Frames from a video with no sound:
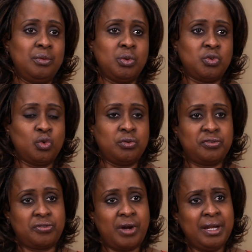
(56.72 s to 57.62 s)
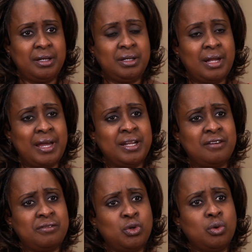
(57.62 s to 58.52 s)
It was so frightening, I
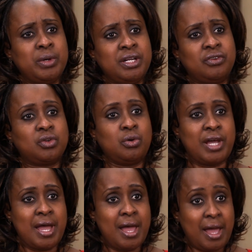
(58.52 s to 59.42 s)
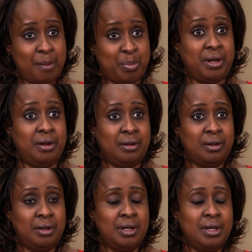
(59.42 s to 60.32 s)
never know when it's going to happen.
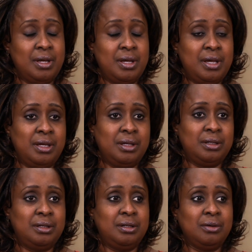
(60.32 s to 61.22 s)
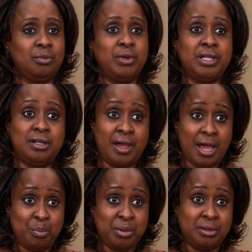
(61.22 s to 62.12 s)
And when it
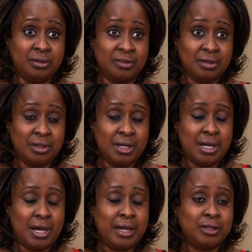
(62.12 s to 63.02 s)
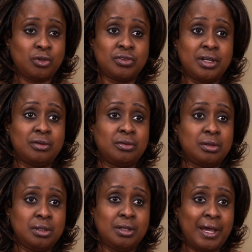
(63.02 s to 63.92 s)
happens, I just get
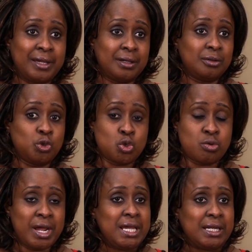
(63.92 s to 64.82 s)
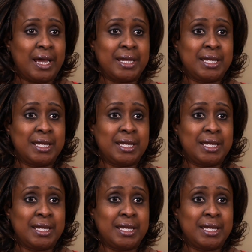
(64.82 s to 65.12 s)
like drained. I